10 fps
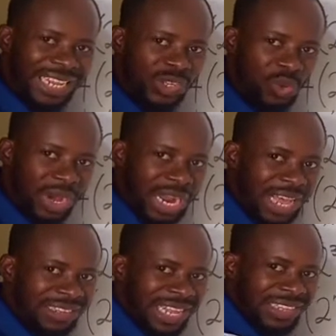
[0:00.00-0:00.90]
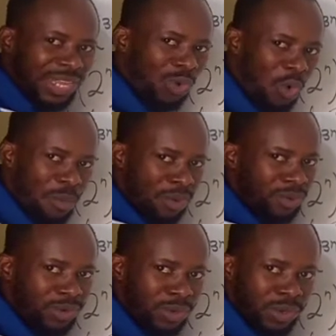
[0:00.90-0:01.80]
31 has nothing in common.
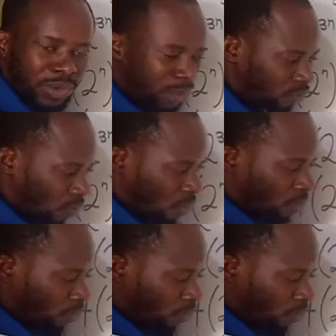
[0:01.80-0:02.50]
So